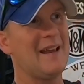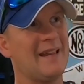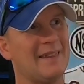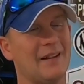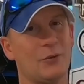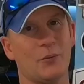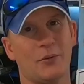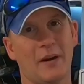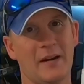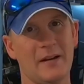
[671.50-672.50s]
This one
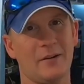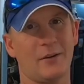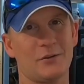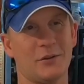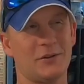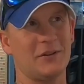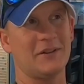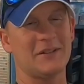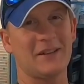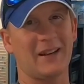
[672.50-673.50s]
right here, I'll show it to you
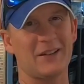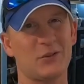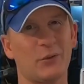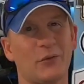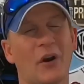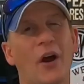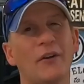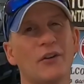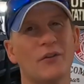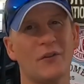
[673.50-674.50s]
in a second, sold for
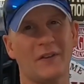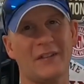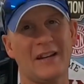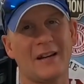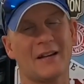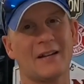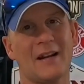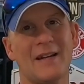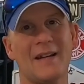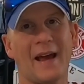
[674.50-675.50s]

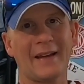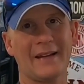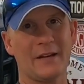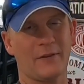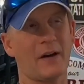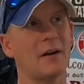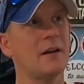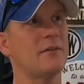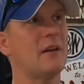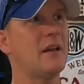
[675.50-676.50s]
$159.95